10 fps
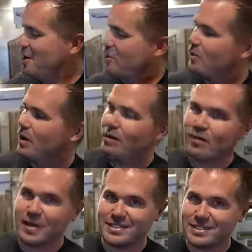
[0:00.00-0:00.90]
Well,
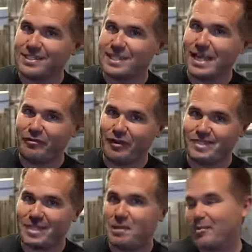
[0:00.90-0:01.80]
this is an
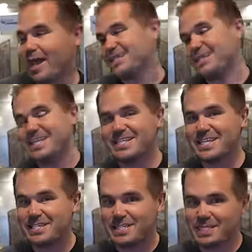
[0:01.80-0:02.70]
FX Impact, and he
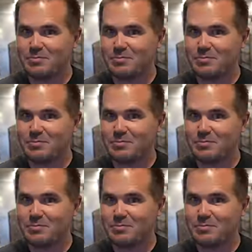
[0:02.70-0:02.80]
says it's